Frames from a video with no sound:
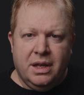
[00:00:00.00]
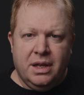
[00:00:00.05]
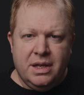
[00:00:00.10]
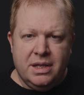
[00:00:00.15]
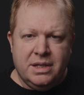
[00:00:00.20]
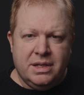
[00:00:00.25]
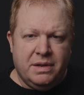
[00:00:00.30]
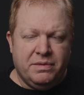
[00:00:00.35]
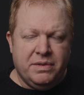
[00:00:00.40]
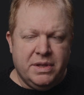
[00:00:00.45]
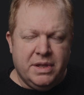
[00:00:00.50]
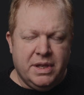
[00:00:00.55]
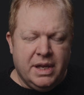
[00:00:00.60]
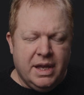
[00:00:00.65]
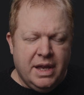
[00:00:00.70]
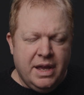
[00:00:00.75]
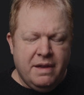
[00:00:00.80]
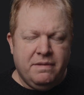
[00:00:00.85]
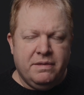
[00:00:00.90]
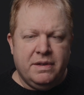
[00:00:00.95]
is everything,
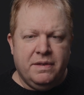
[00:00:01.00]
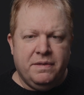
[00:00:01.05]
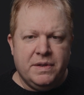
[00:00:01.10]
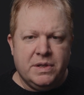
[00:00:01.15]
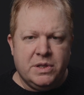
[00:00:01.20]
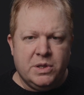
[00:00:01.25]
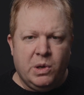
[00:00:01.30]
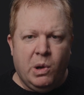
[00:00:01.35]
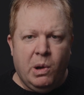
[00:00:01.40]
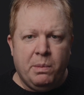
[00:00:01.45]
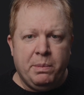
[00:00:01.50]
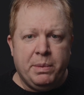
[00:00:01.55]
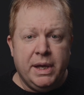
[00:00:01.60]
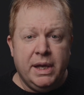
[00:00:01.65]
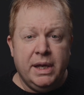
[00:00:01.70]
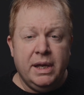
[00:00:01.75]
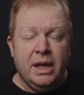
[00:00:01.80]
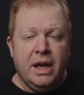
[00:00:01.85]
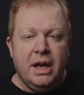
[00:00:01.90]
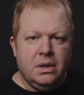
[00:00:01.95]
even if it's a
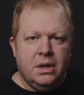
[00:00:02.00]
hobby.